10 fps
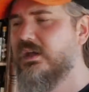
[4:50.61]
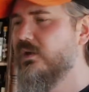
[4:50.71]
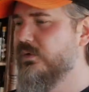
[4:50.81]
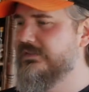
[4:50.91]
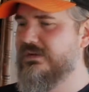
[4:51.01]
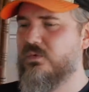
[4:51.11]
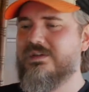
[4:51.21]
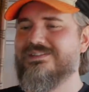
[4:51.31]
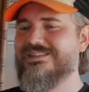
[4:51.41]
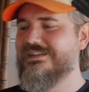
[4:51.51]
what they want
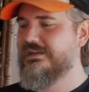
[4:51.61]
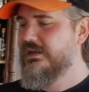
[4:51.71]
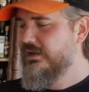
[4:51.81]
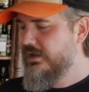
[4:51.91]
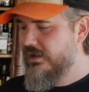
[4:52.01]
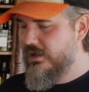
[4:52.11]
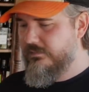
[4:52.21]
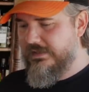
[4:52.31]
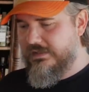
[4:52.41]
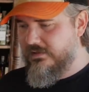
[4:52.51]
to see
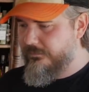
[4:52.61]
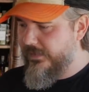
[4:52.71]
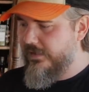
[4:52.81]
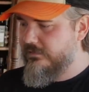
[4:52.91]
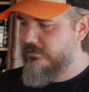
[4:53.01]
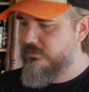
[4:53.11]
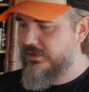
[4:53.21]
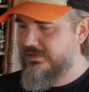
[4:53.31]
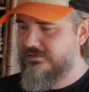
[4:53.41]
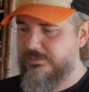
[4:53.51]
Um, in a bottle, what
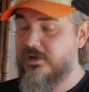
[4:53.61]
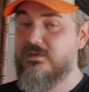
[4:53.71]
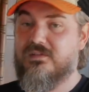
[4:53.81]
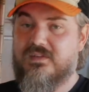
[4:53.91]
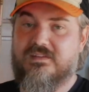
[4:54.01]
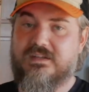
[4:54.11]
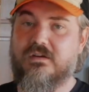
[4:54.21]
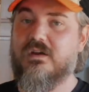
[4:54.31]
experiments they think are